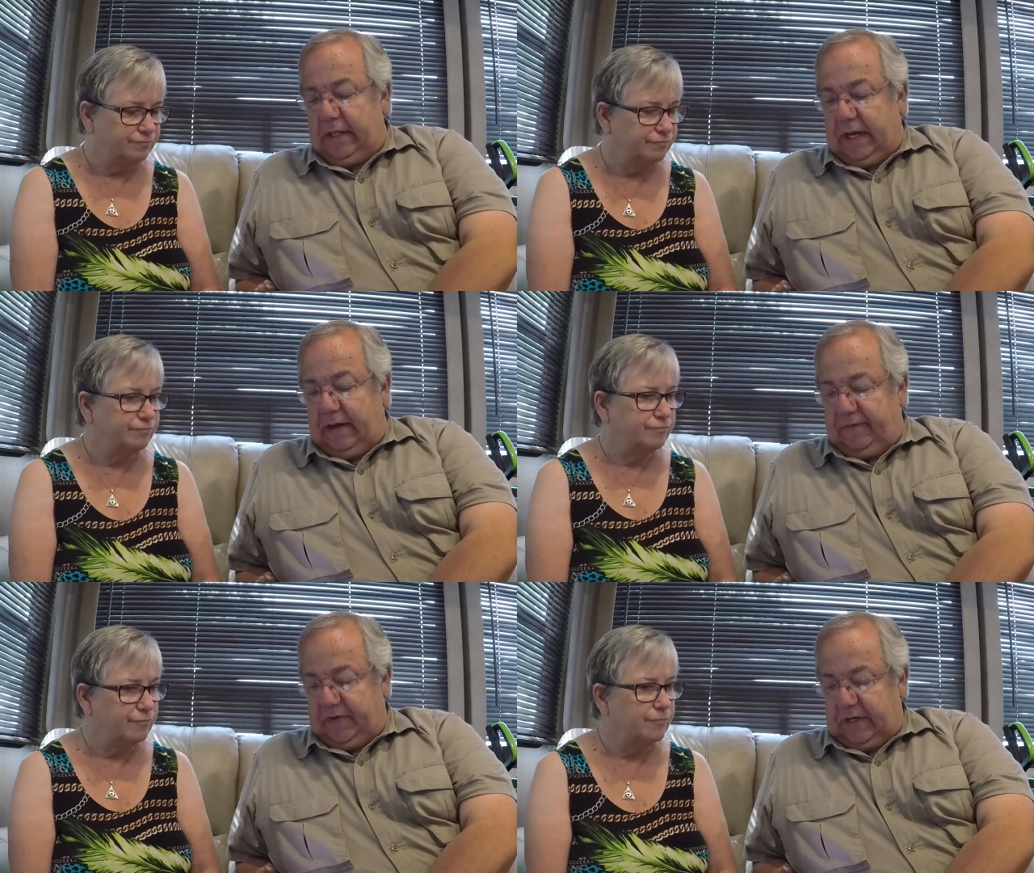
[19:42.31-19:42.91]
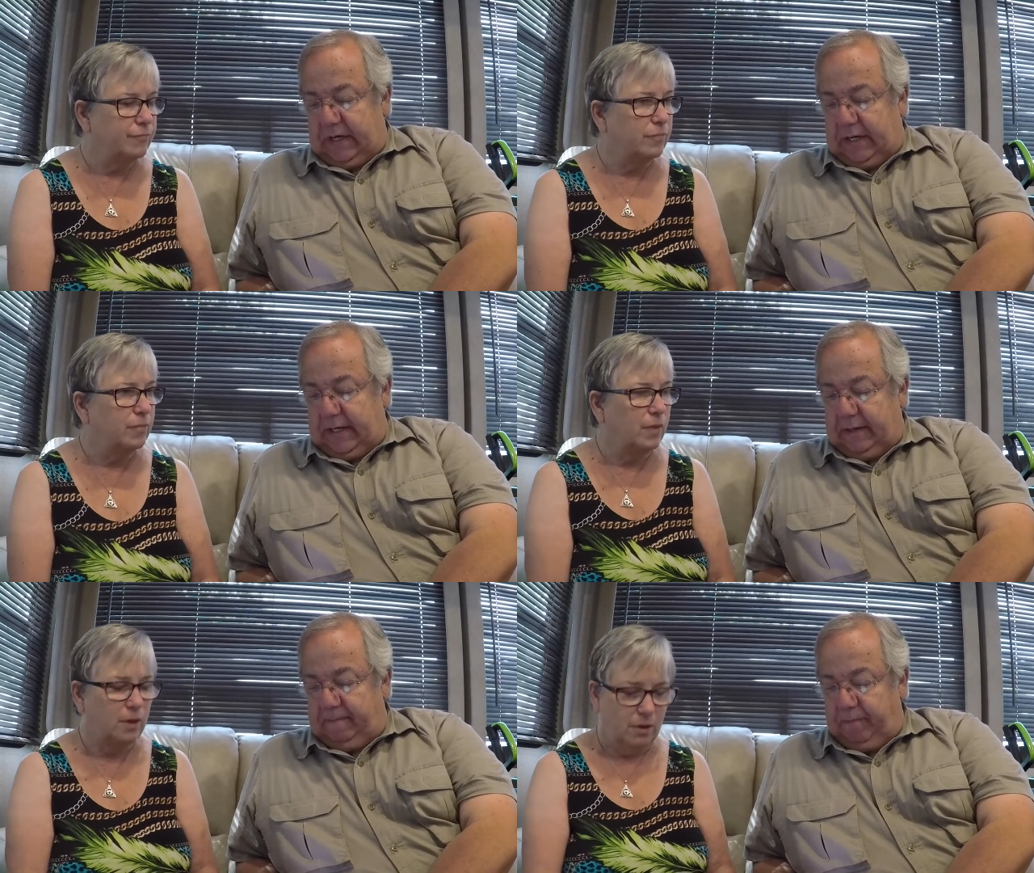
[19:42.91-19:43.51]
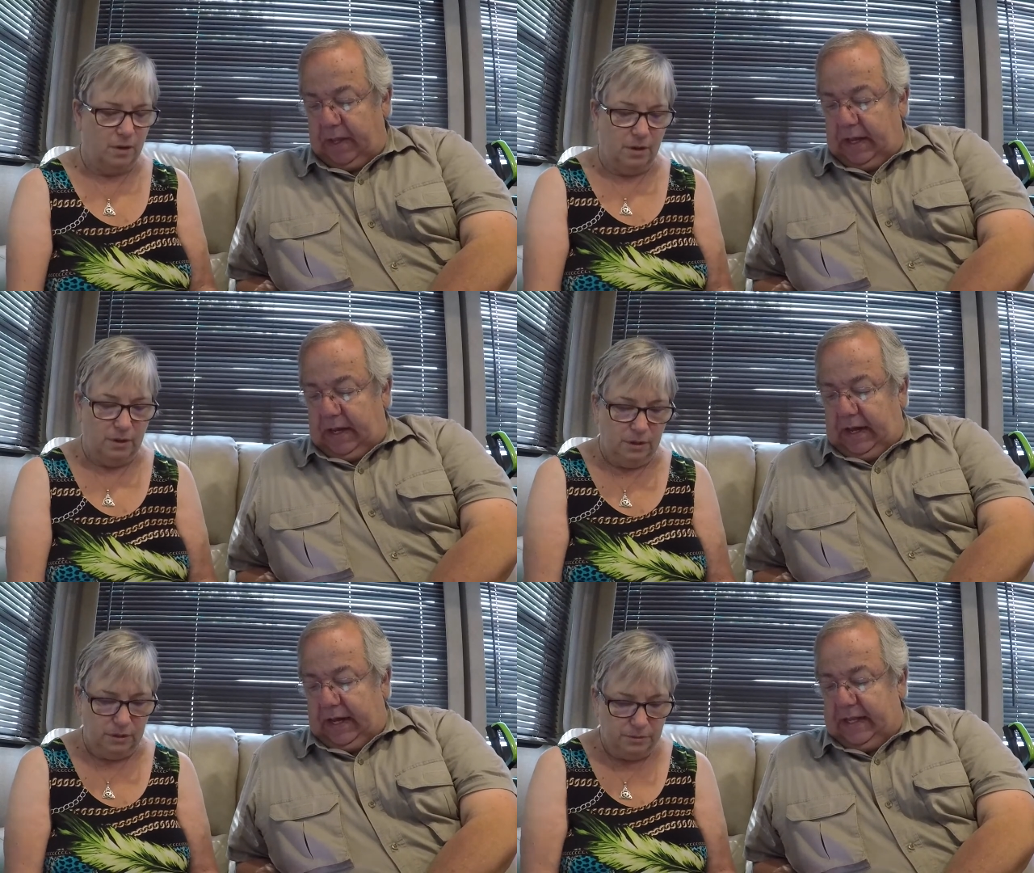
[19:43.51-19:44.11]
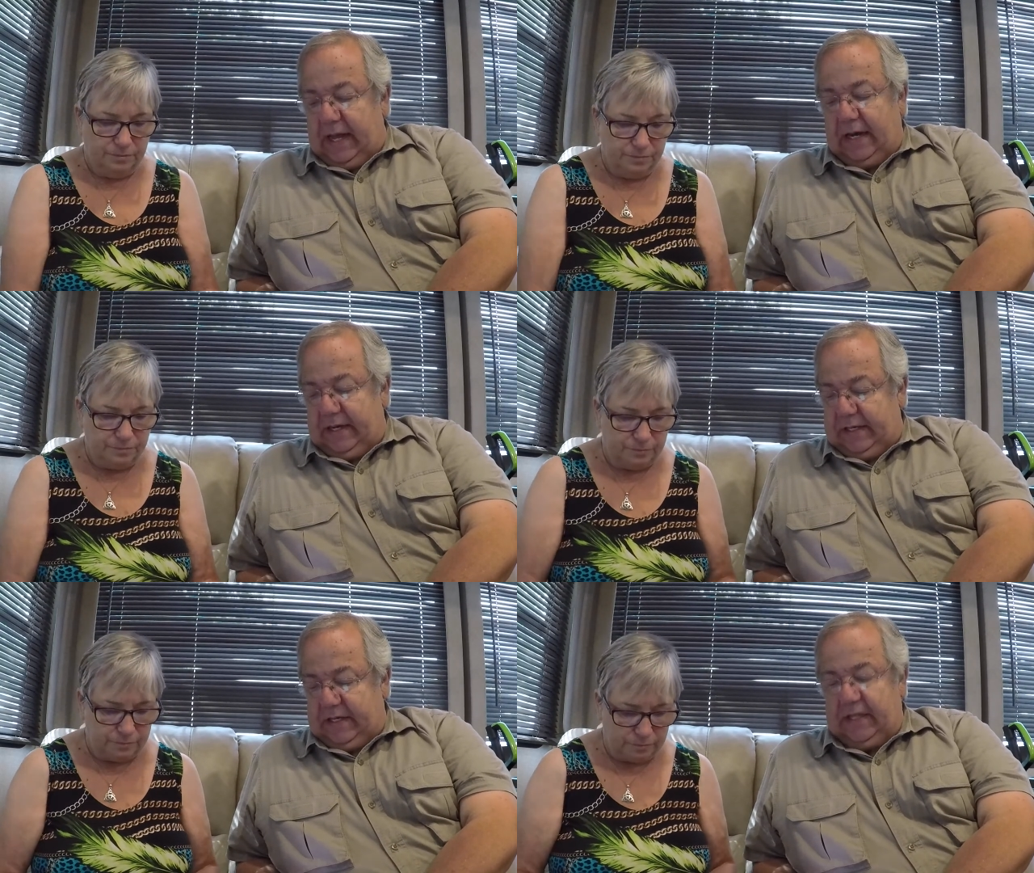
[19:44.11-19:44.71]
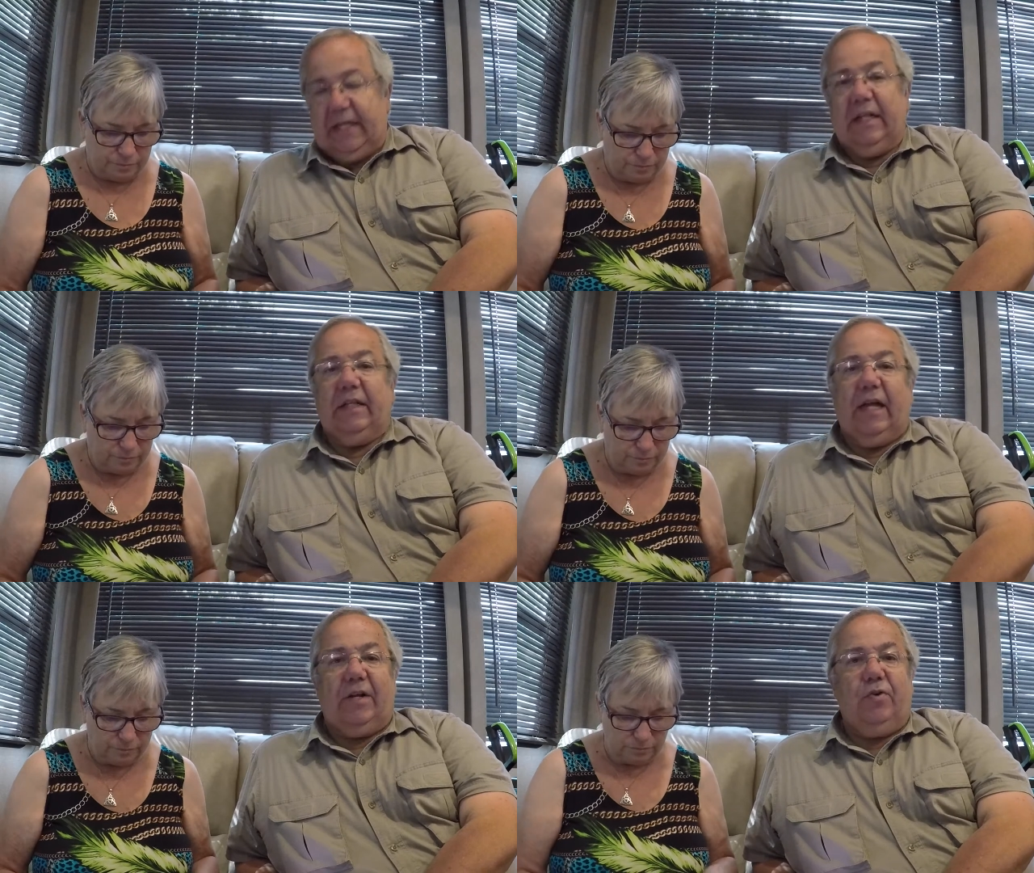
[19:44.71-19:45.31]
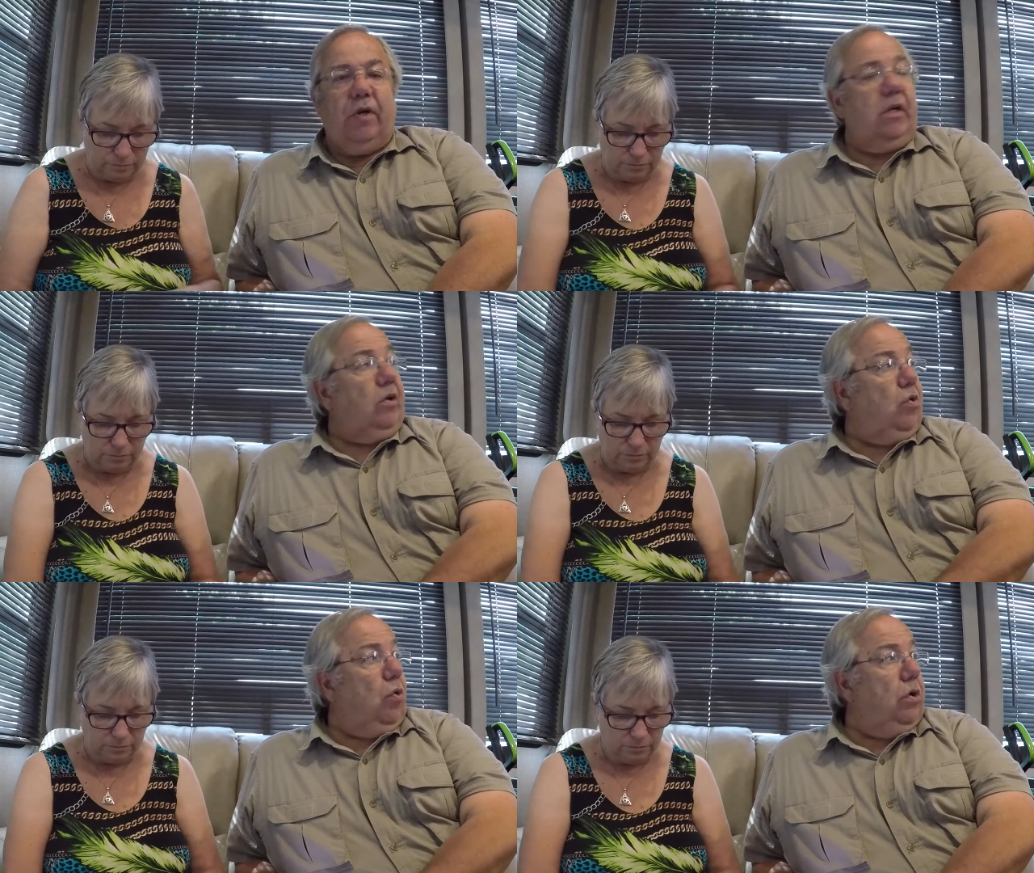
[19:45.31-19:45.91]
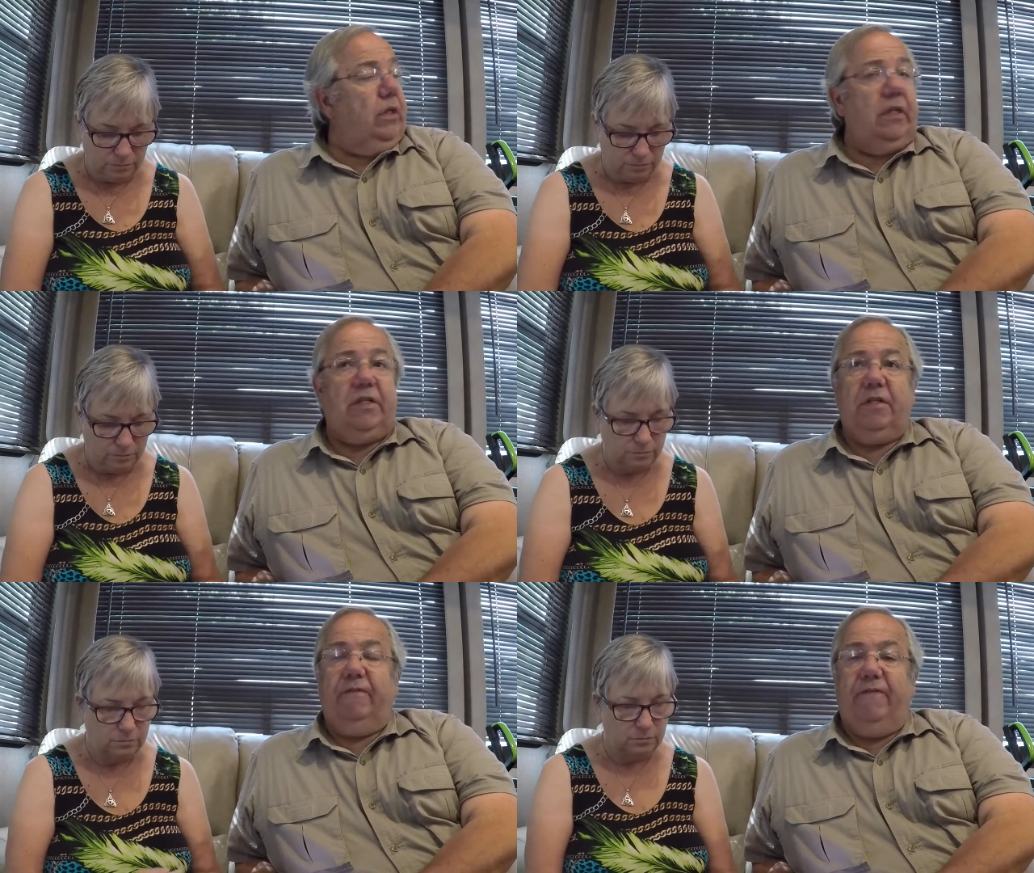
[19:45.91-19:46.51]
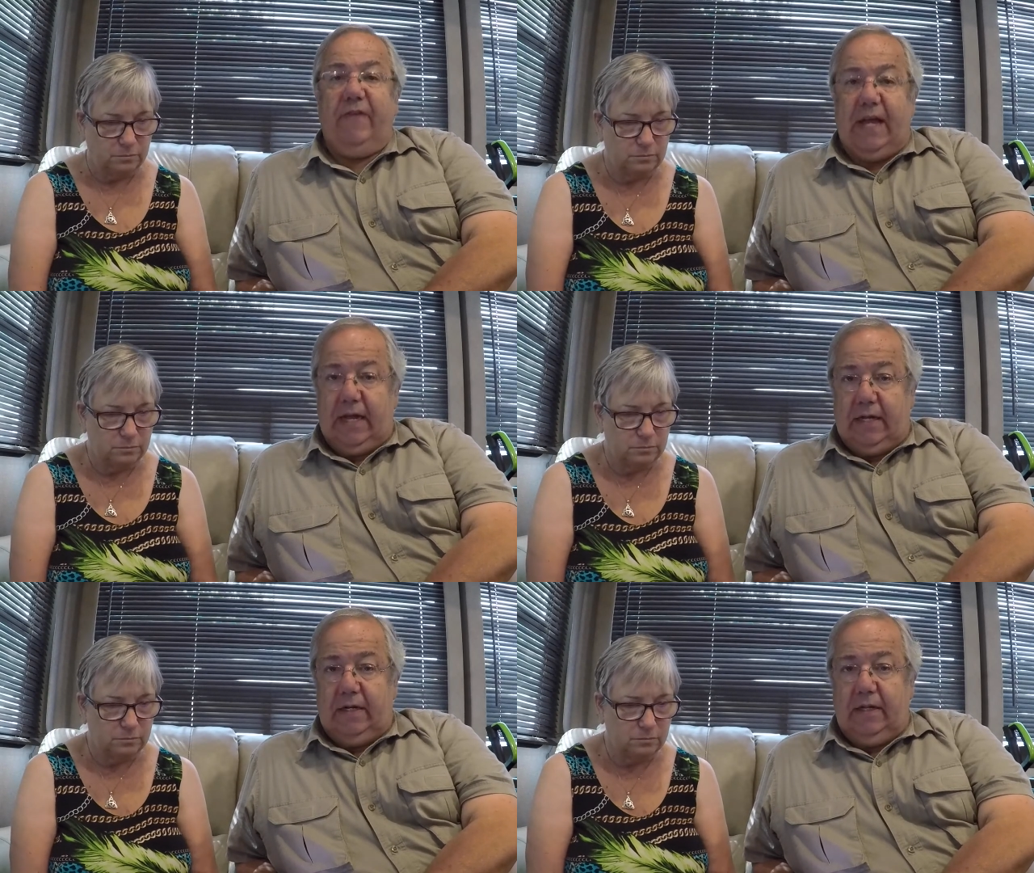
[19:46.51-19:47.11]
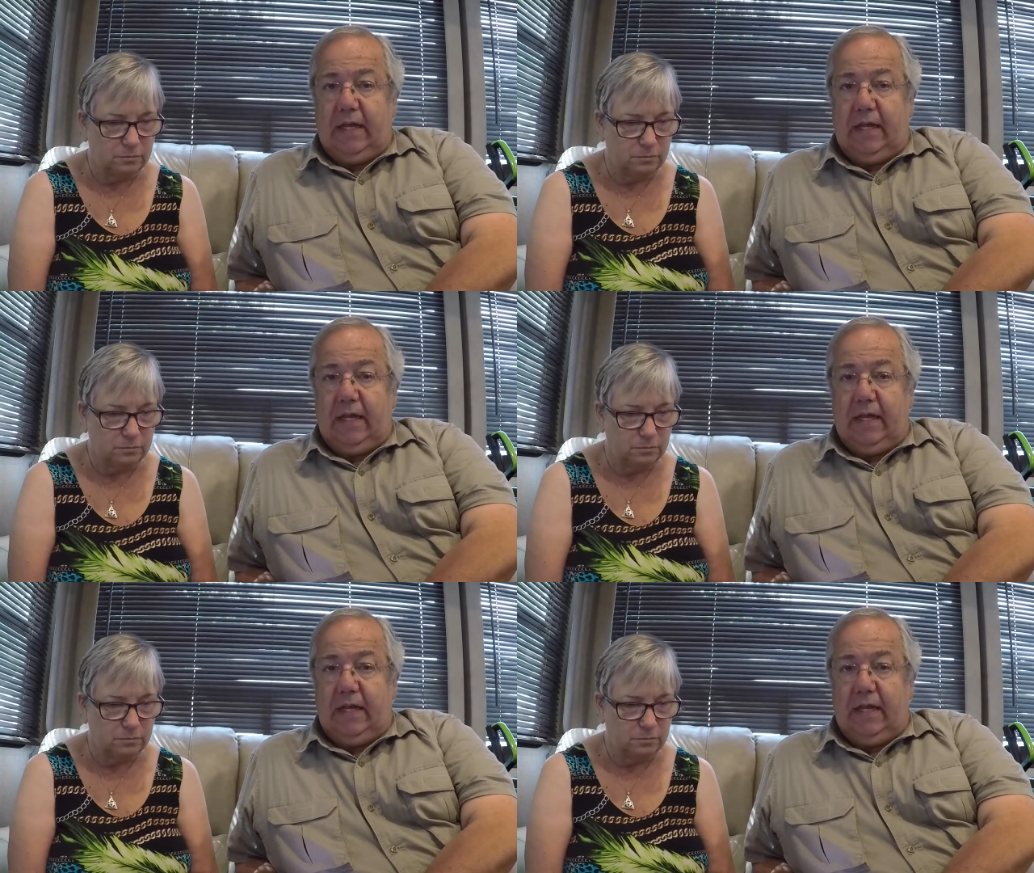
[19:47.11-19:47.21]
Speaker 1: left, um, and that is the electric cordless fan.